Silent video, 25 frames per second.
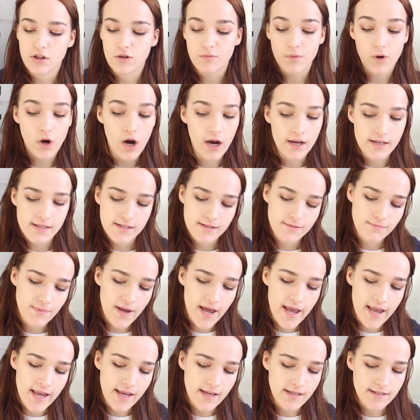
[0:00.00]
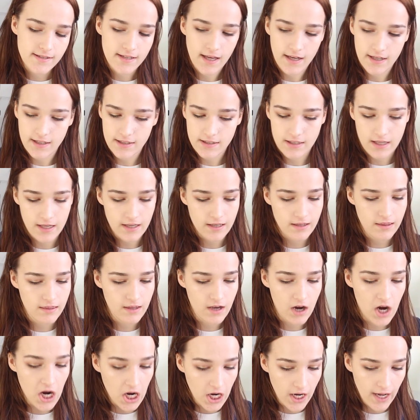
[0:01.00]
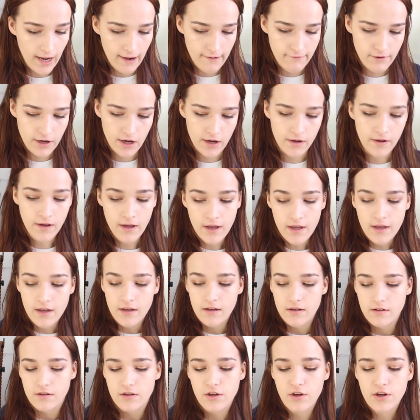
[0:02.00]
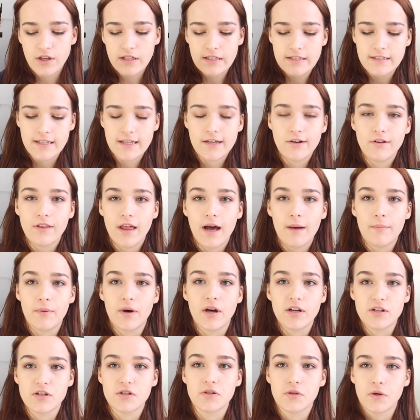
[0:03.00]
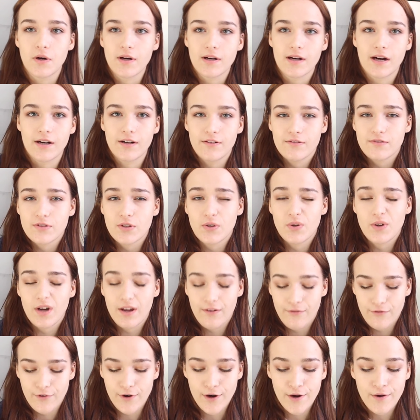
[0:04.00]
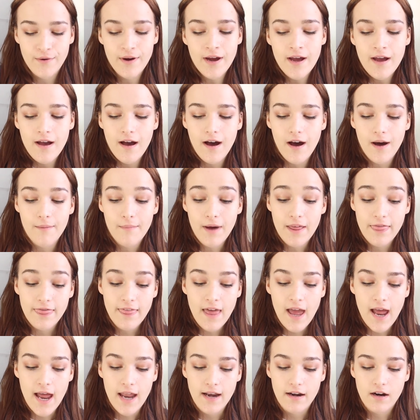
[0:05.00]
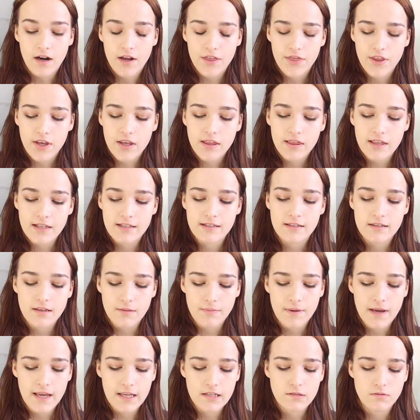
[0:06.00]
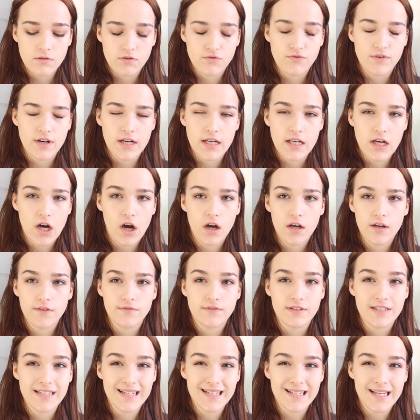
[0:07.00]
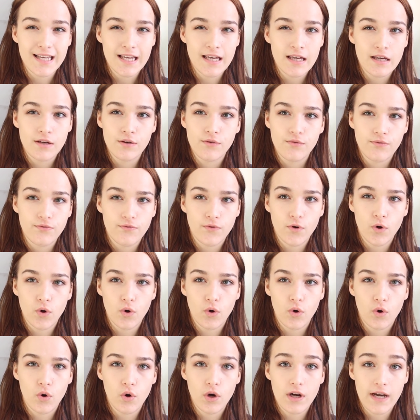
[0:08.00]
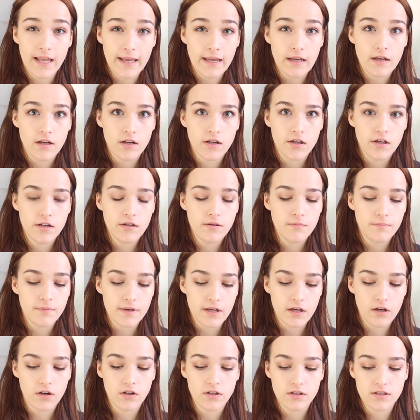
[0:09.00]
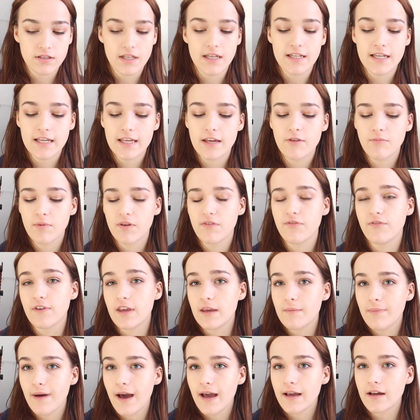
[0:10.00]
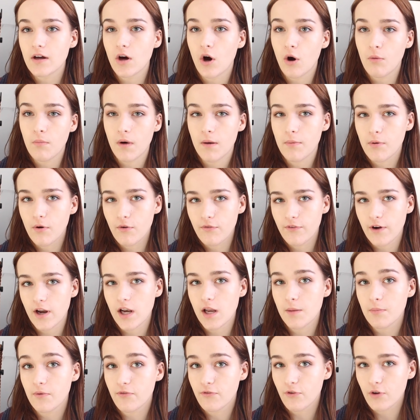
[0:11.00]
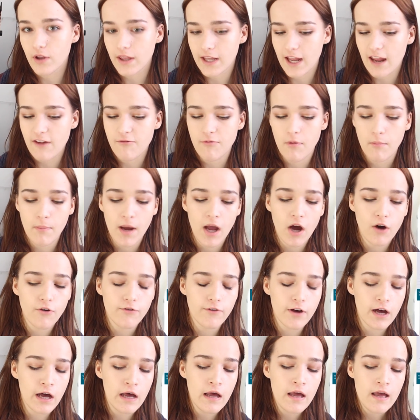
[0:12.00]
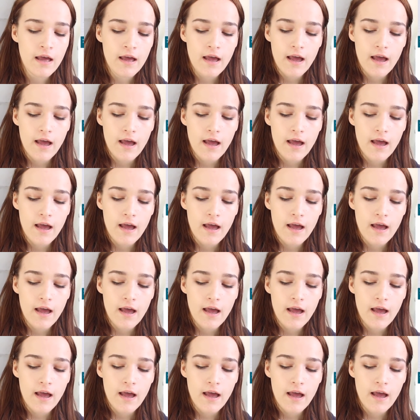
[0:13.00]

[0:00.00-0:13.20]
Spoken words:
a double height space and it's like the art area. You can see all that, but I just thought I'd kind of talk it through. And then I think this is the piece which really kind of did it for Lincoln, because they did give me feedback on my portfolio before they gave me my offer.